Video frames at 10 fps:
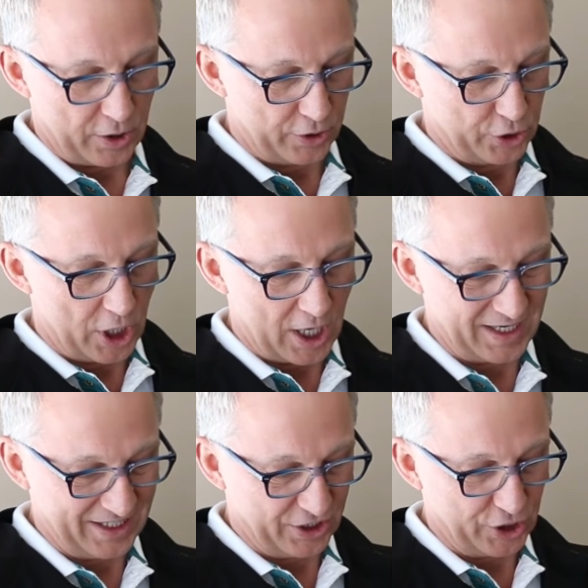your jaw
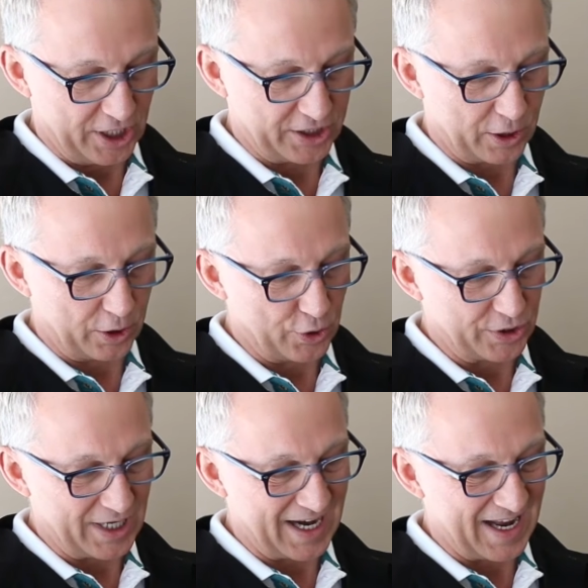is just
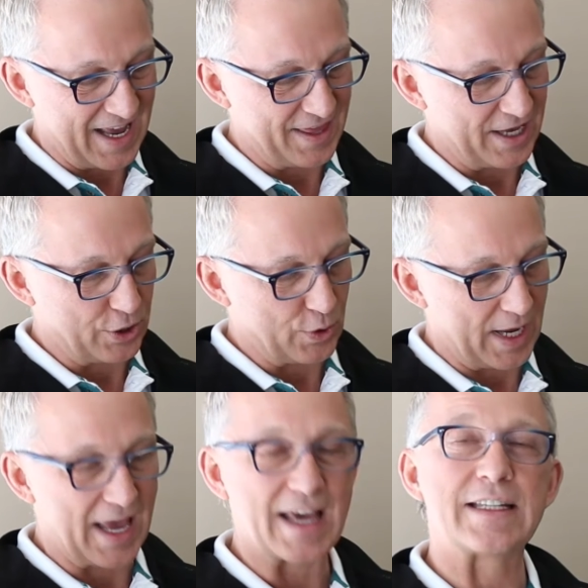closing and then you
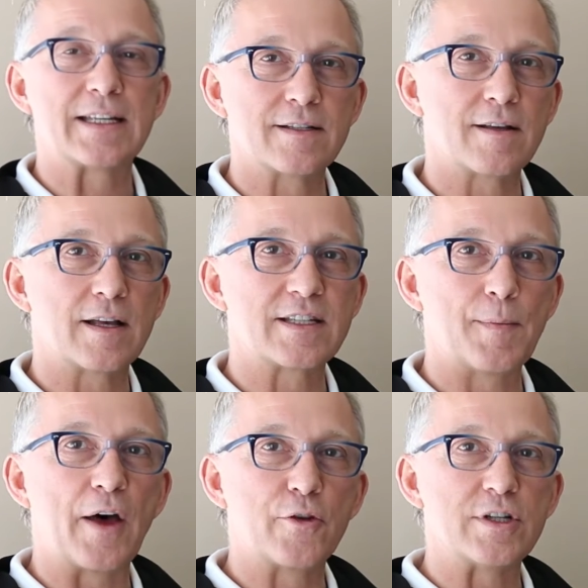hit
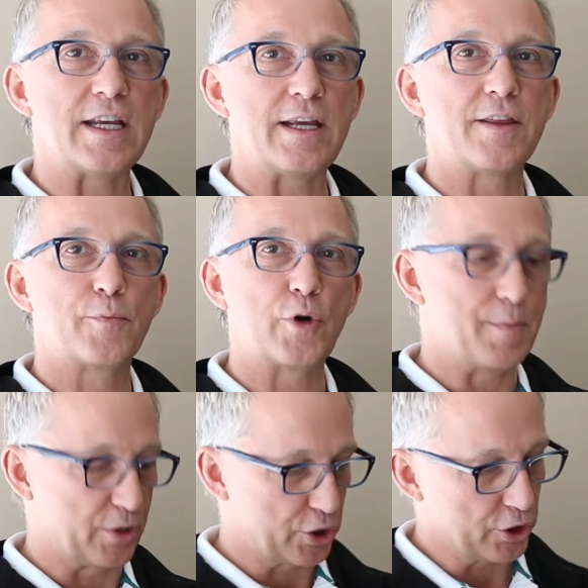some other teeth
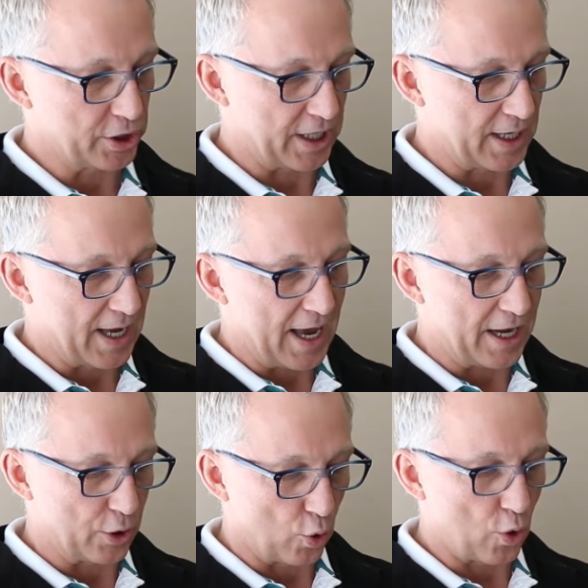prematurely,
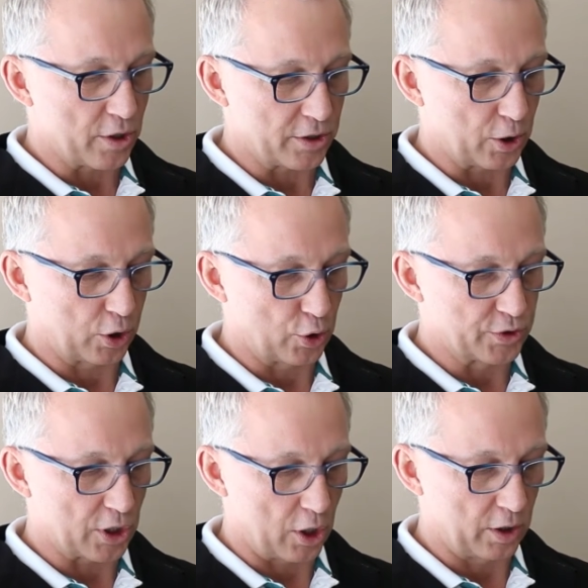and in order to
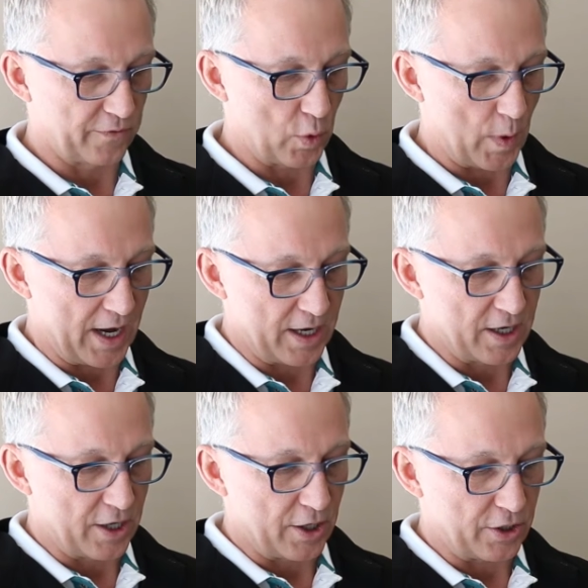close all of the way,
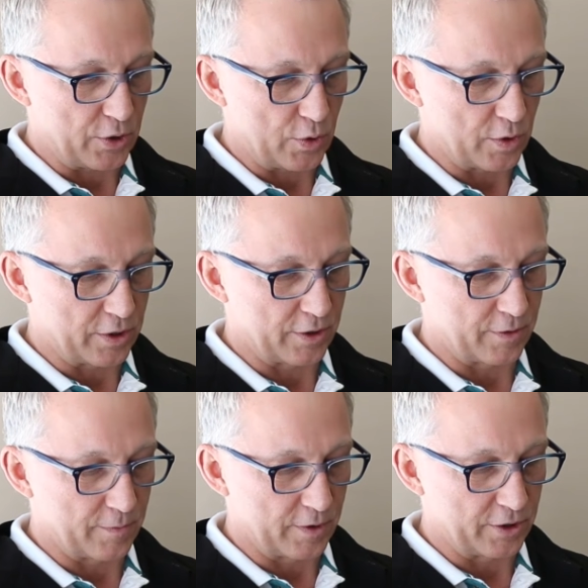
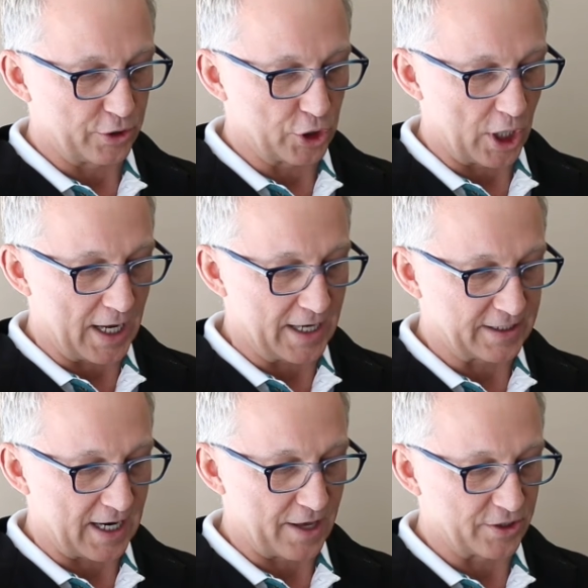your jaw
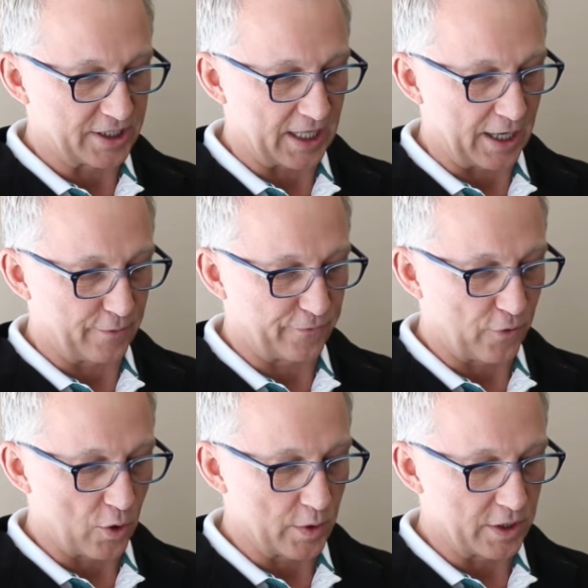has to either slide
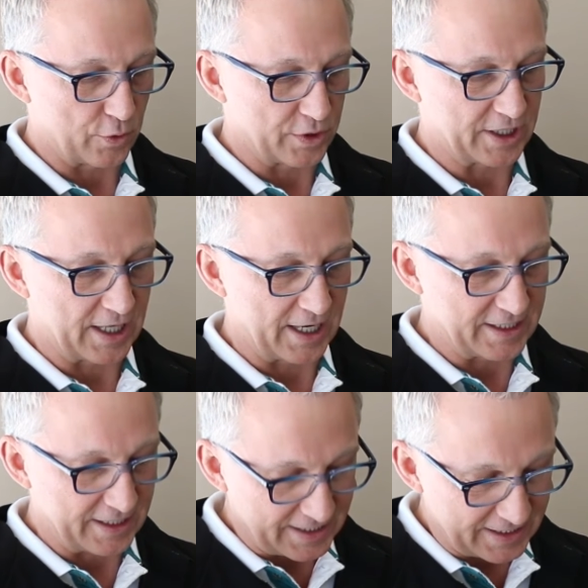forward or slide
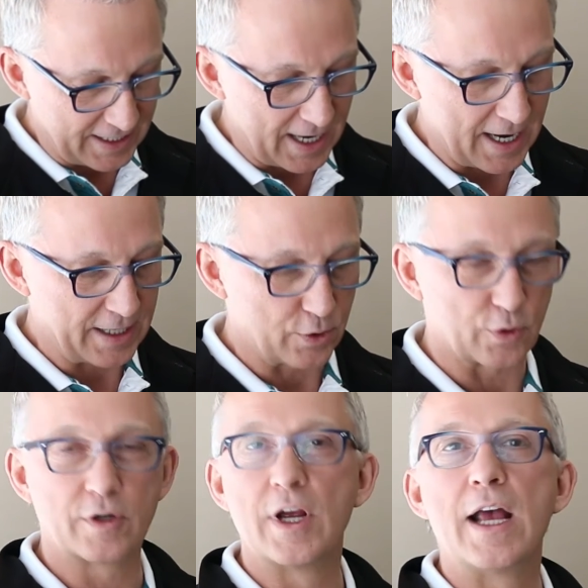to the side,
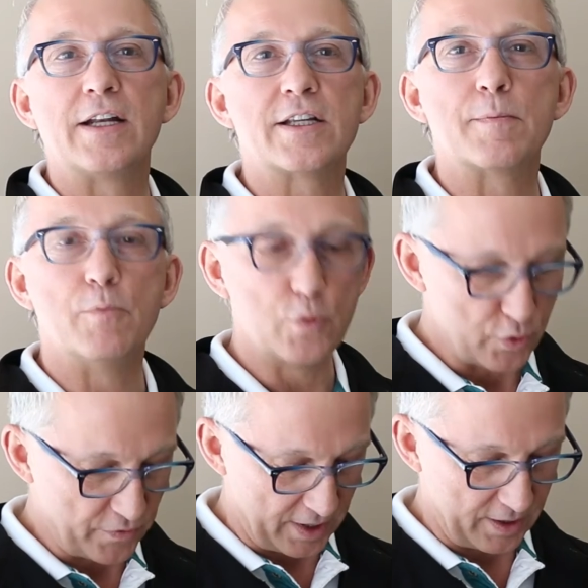or just
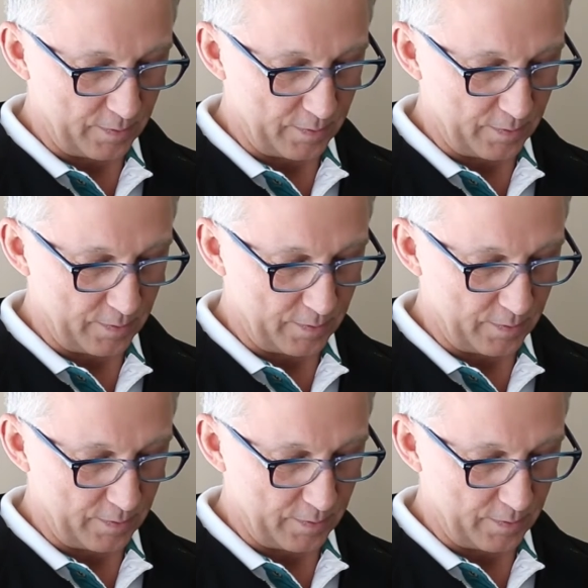move